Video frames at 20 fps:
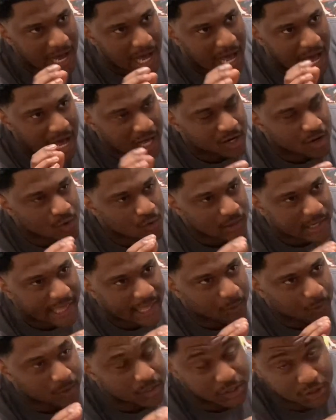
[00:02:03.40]
I don't
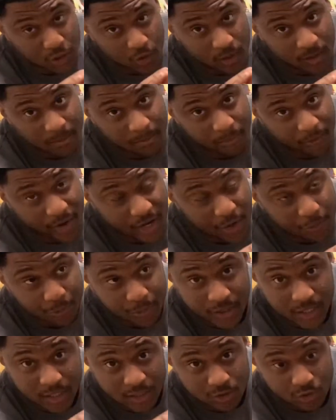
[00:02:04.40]
like what Jordan Brand
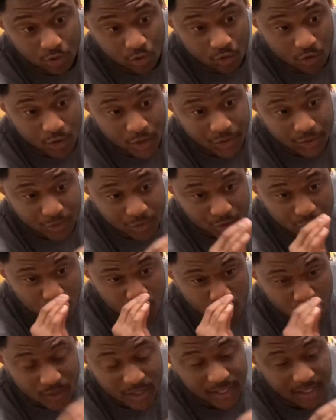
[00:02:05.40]
really doing
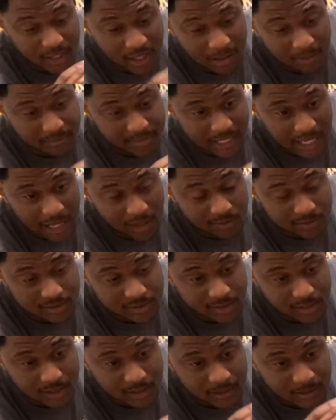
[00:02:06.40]
when it come down
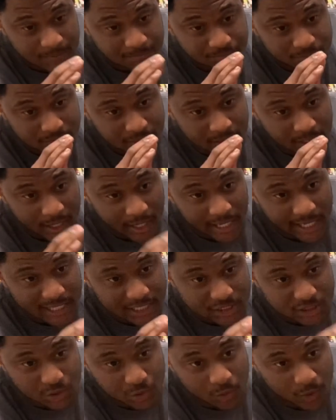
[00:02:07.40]
to
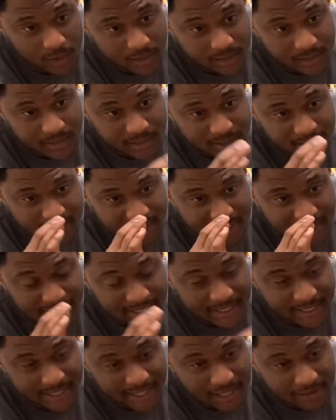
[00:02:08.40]
Air Jordan
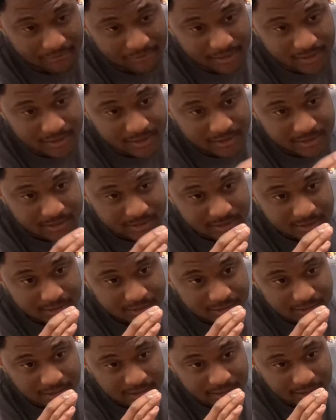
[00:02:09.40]
11s
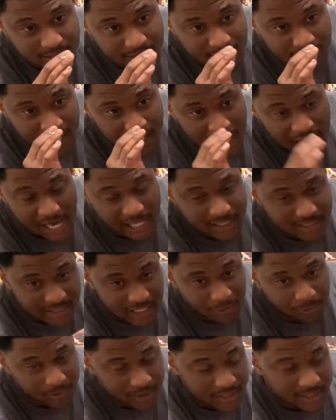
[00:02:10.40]
holiday
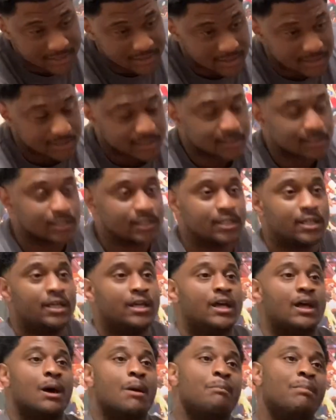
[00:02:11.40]
releases.
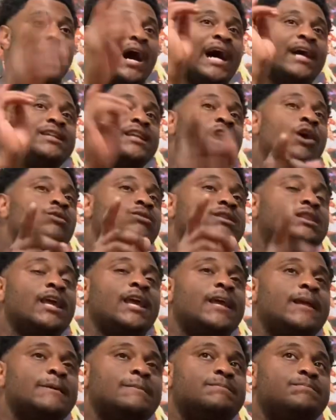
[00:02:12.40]
But I don't
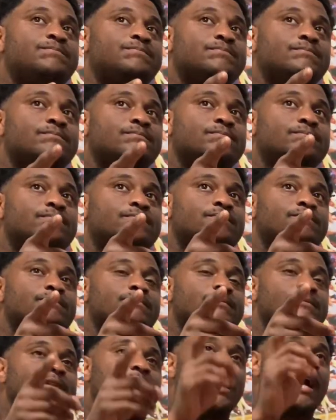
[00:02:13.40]
think
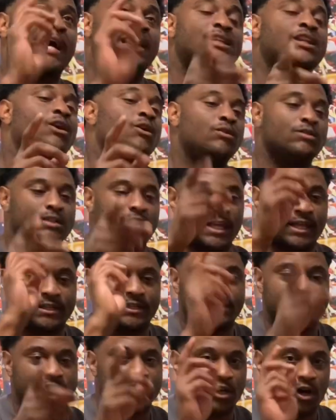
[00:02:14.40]
I don't think
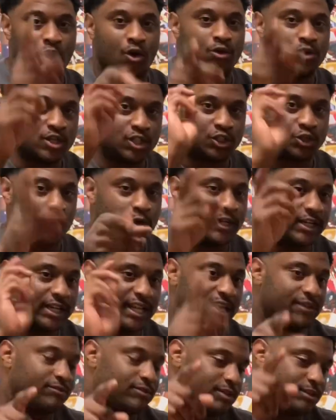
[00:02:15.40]
this the only Jordan
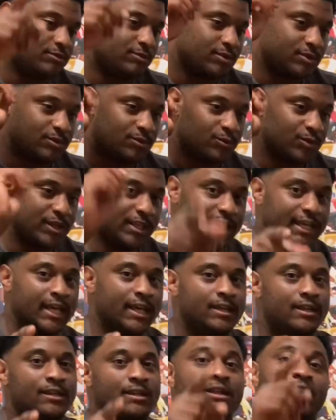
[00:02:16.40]
11 we
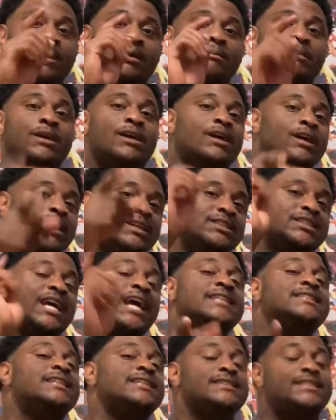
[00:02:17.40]
getting because
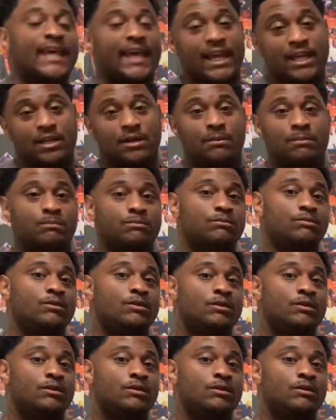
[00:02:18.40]
Jayson Tatum